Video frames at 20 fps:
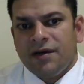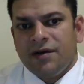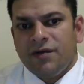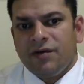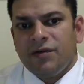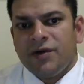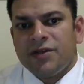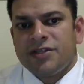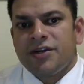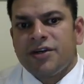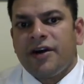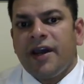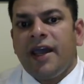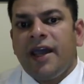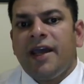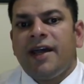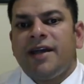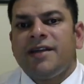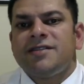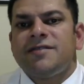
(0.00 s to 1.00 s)
which are
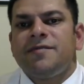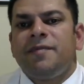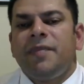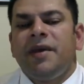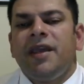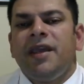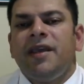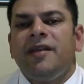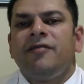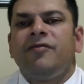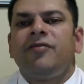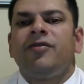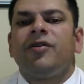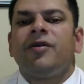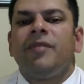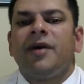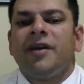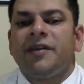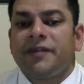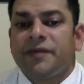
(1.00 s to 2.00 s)
ads paid for
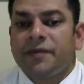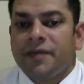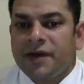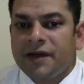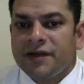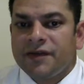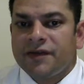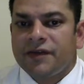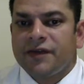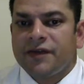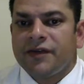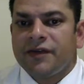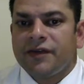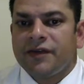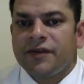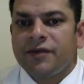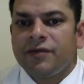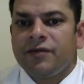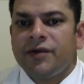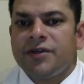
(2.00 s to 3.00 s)
by
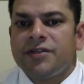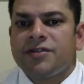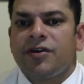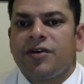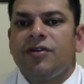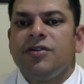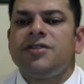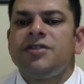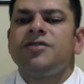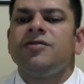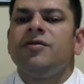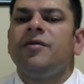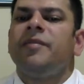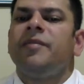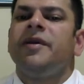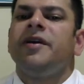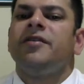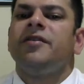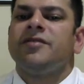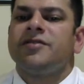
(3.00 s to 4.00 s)
sponsors, which also
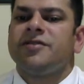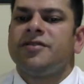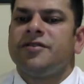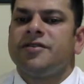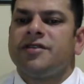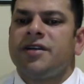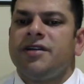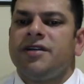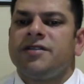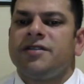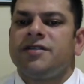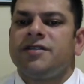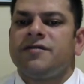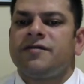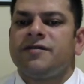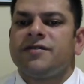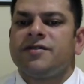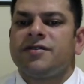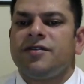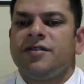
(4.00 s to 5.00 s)
appear in search engines
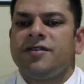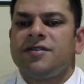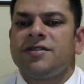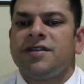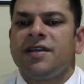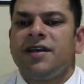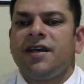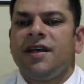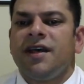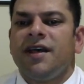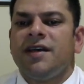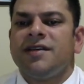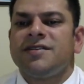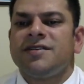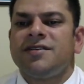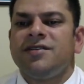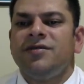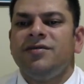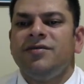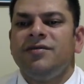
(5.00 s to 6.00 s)
results, as
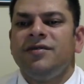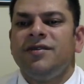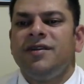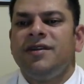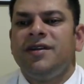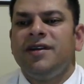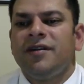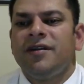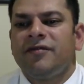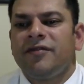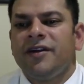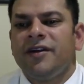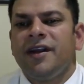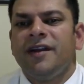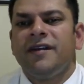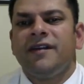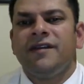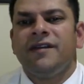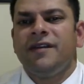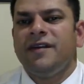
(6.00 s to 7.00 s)
two different
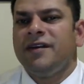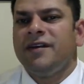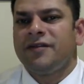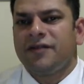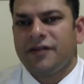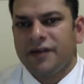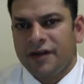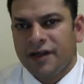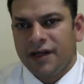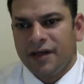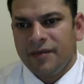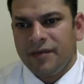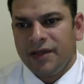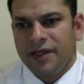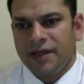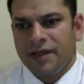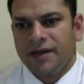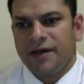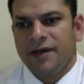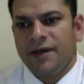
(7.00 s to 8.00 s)
entities for the time being.
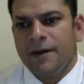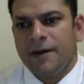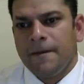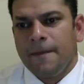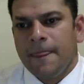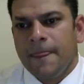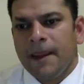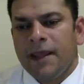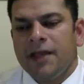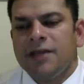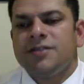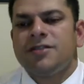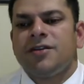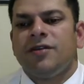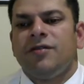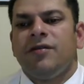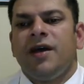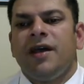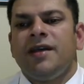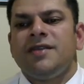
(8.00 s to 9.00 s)

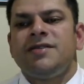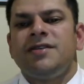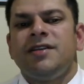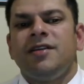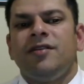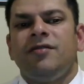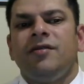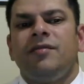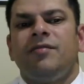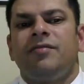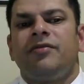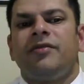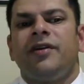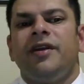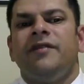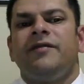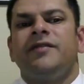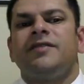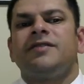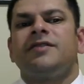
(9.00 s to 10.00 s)
So SEO in
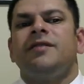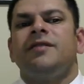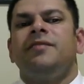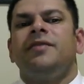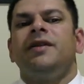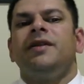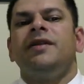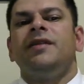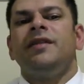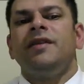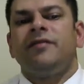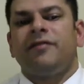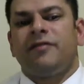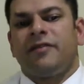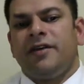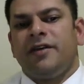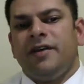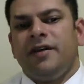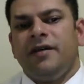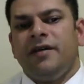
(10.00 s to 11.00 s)
brief is completely
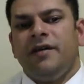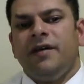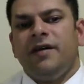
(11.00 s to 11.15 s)
free,